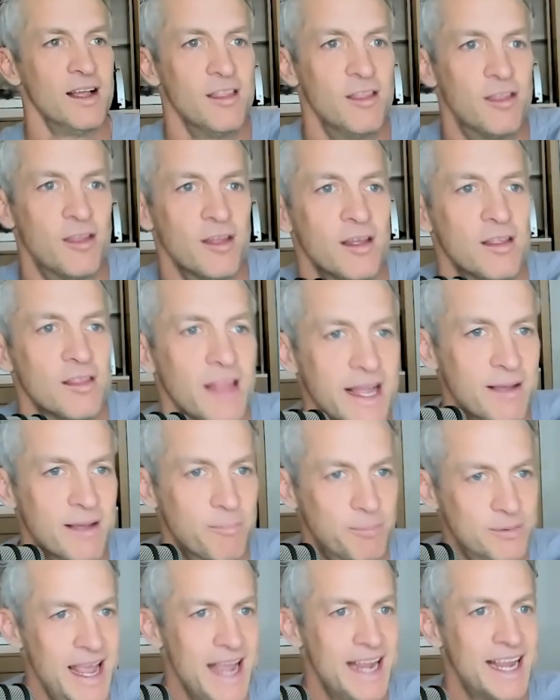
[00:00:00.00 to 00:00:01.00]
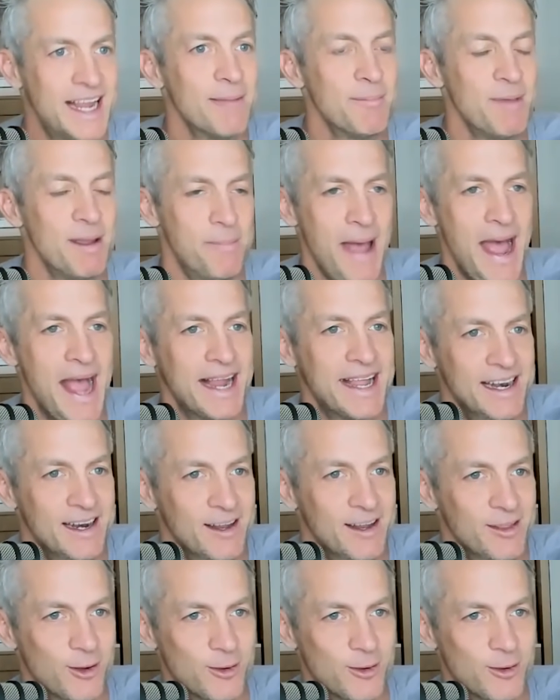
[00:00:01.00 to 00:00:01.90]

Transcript: the like taking me back into